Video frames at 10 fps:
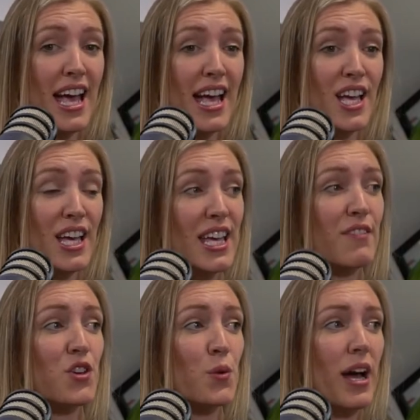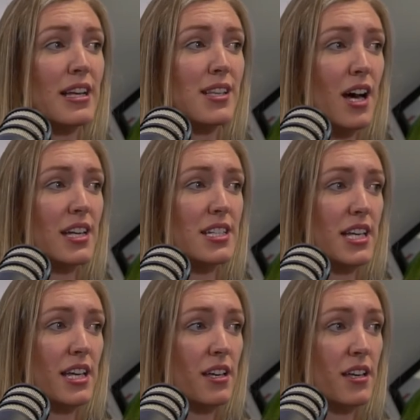can give you
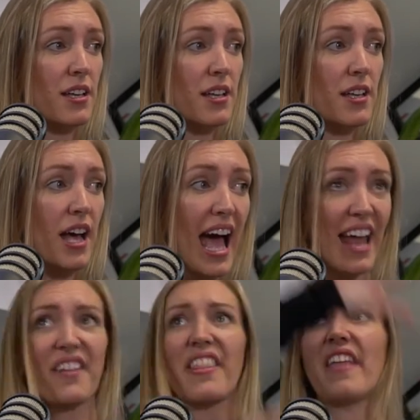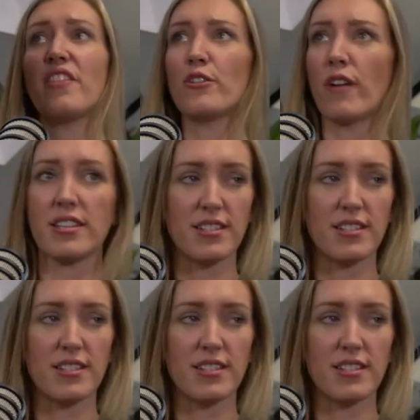anxiety. And then the I rest